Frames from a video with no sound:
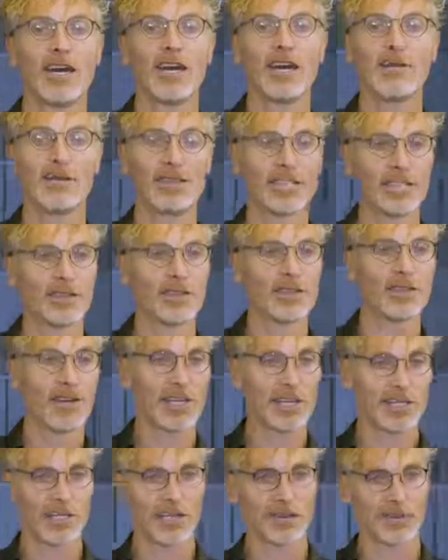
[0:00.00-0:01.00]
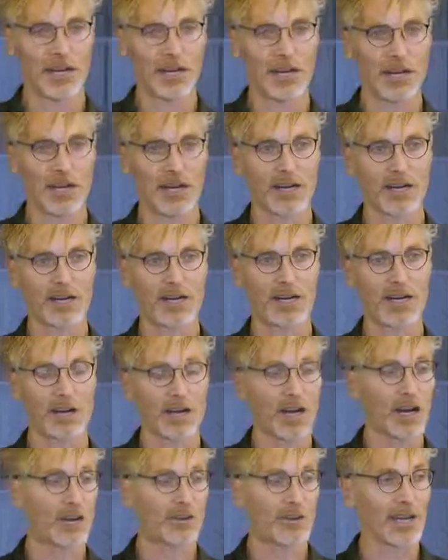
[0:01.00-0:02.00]
until eventually my heart
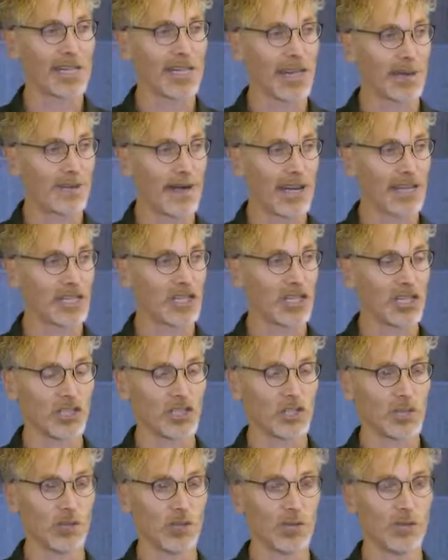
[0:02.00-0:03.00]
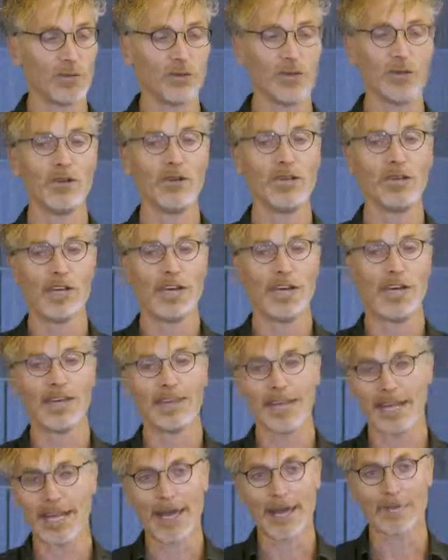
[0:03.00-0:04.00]
rate came back to normal,
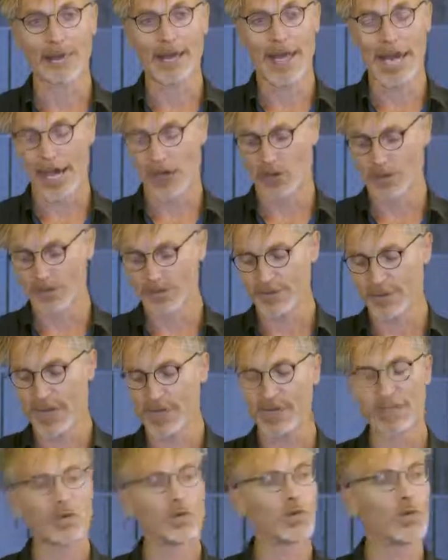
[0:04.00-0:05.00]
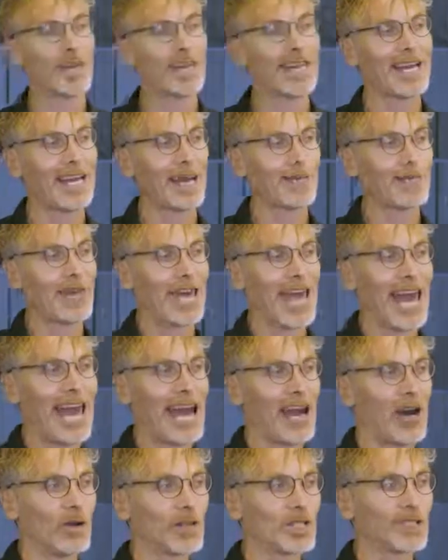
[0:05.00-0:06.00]
and they let me out. And when they let me
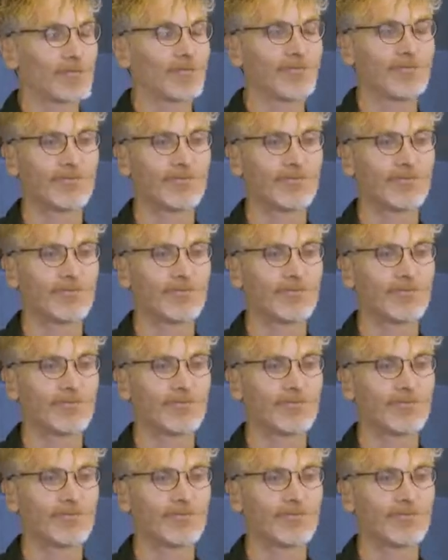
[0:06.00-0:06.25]
out,